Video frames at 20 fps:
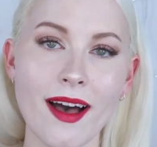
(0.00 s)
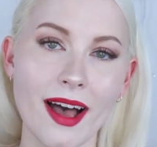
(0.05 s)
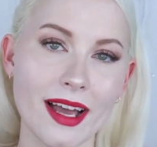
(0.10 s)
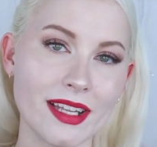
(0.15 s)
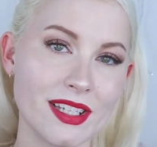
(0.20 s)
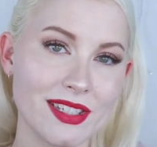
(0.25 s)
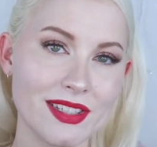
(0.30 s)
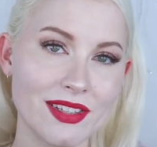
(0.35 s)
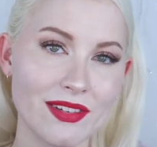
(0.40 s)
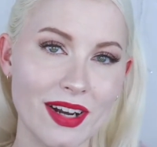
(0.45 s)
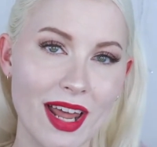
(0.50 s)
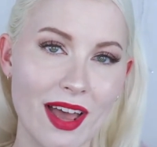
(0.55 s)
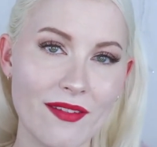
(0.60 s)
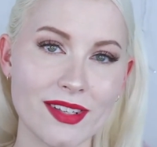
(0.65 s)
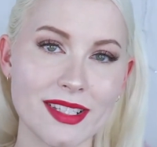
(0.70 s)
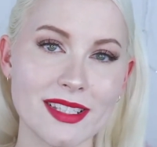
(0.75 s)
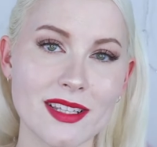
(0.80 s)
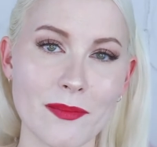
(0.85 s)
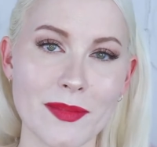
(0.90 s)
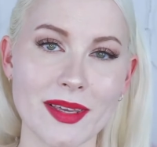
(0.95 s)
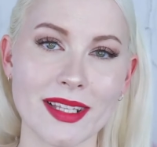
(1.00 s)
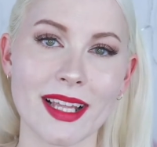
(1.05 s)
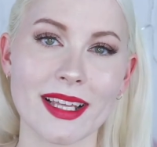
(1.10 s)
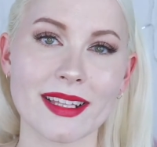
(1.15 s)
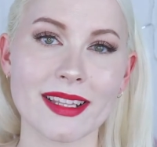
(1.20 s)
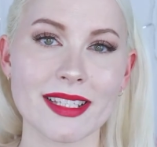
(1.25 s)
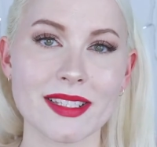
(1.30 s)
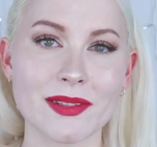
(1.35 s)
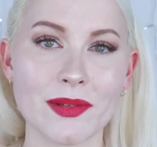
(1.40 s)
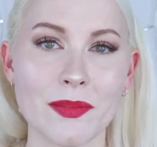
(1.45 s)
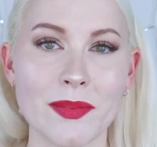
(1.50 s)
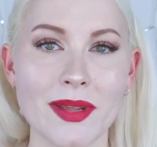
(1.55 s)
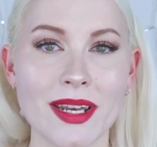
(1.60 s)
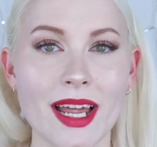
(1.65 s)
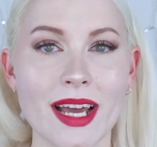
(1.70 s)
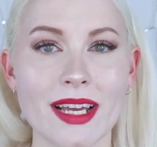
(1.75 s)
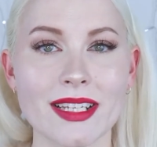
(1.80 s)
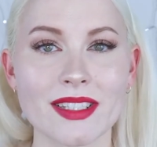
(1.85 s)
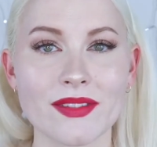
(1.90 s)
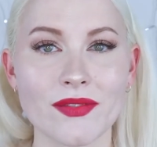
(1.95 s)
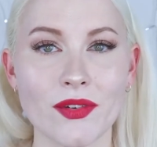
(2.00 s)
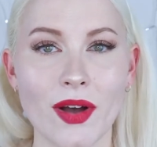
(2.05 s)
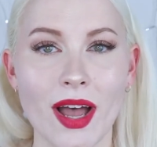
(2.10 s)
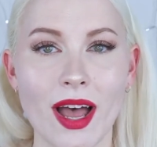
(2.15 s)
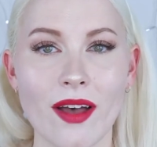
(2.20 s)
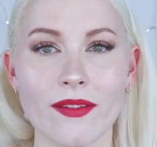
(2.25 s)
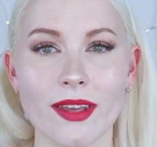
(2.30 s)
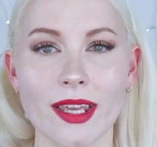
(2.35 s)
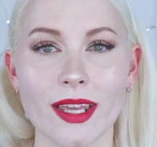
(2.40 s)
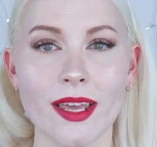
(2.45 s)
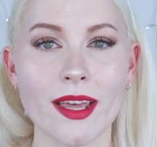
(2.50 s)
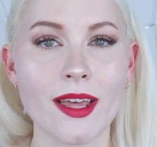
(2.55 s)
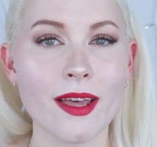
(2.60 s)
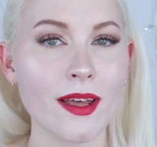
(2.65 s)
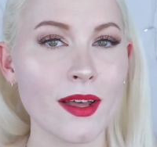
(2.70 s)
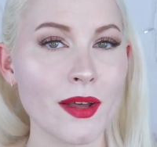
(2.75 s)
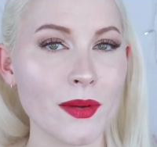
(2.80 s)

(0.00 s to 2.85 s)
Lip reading: I just thought having something like this would be nice for having